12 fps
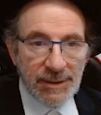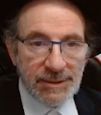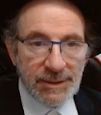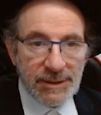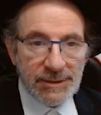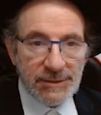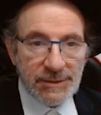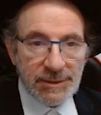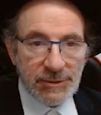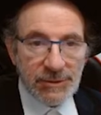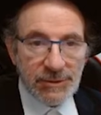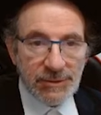takes the
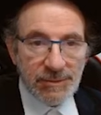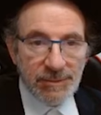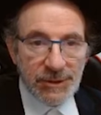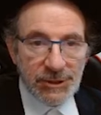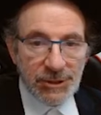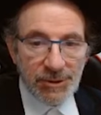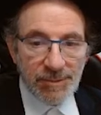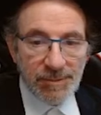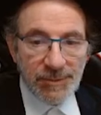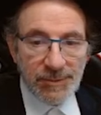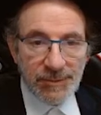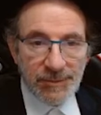bishop
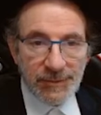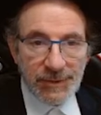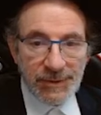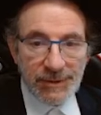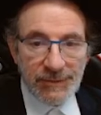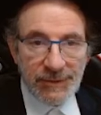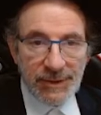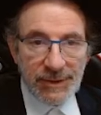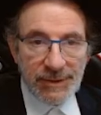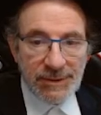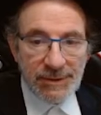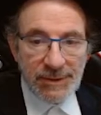and
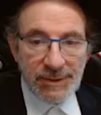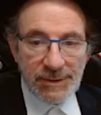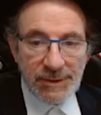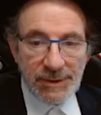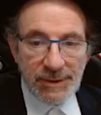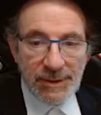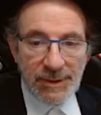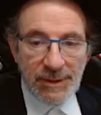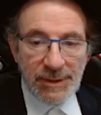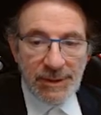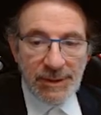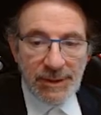then
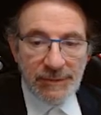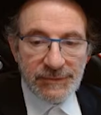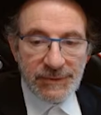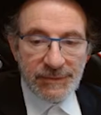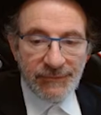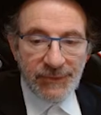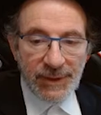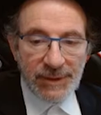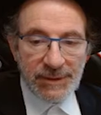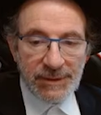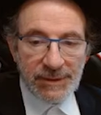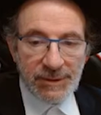gives the
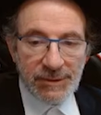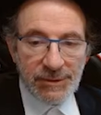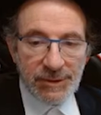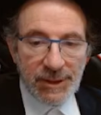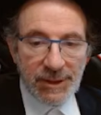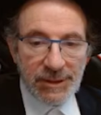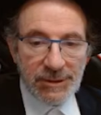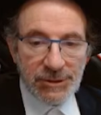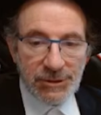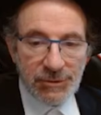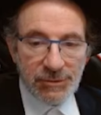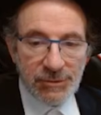flight on
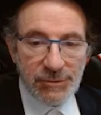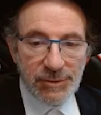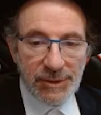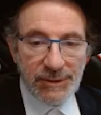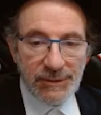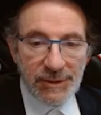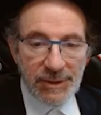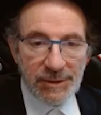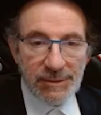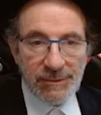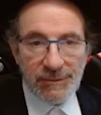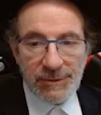H2, and
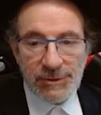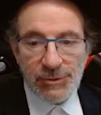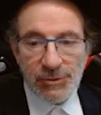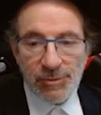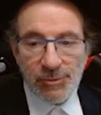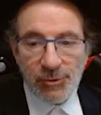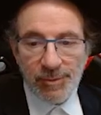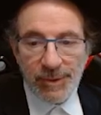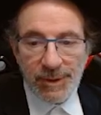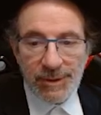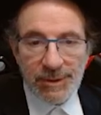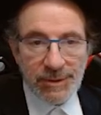then there is no more
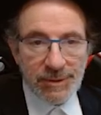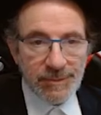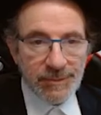mate.